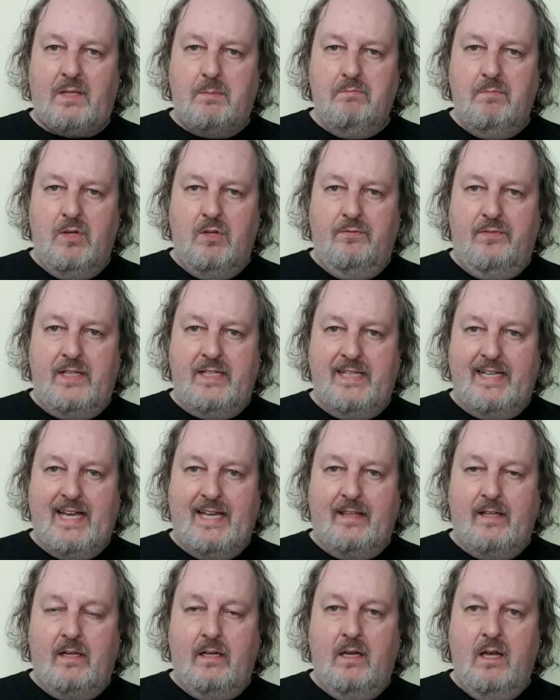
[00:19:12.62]
movie
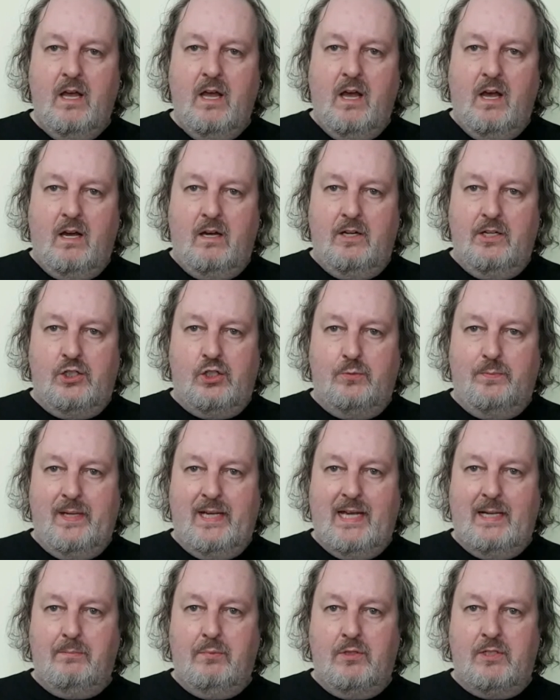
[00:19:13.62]
together, I should
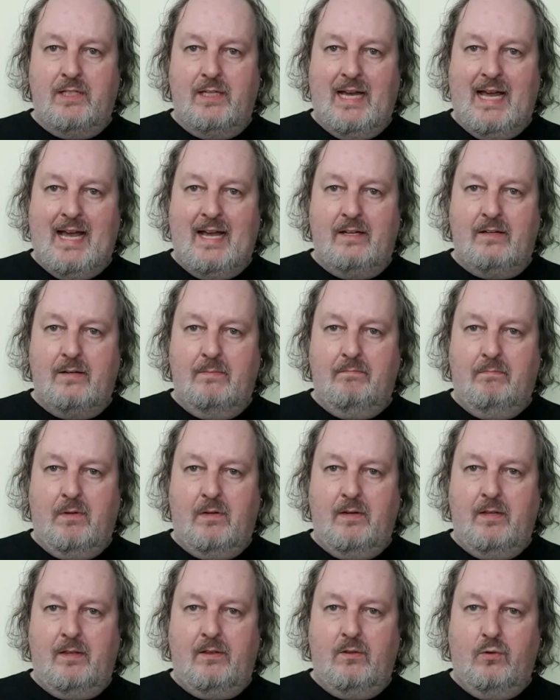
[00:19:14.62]
be able to add
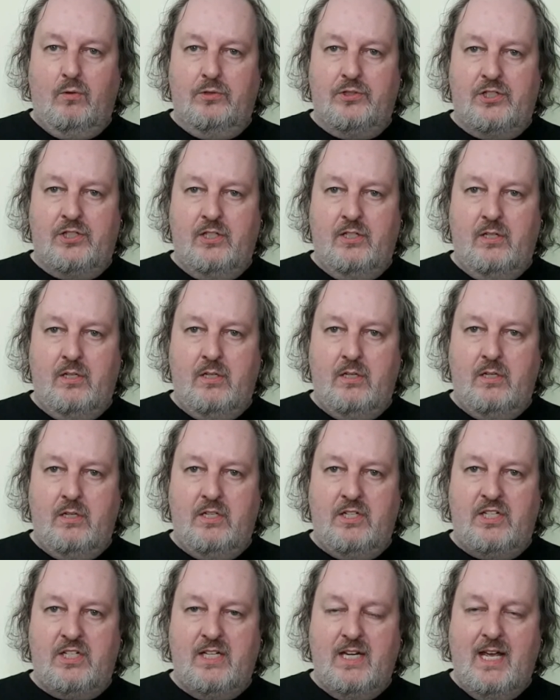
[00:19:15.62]
my thoughts to
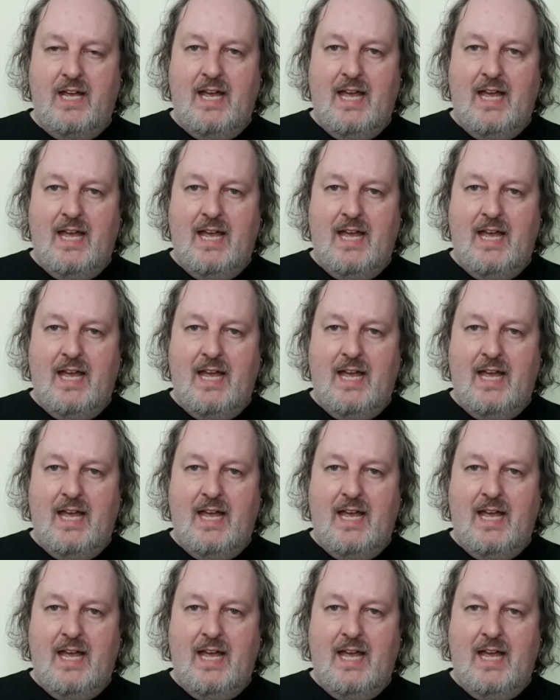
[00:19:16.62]
hers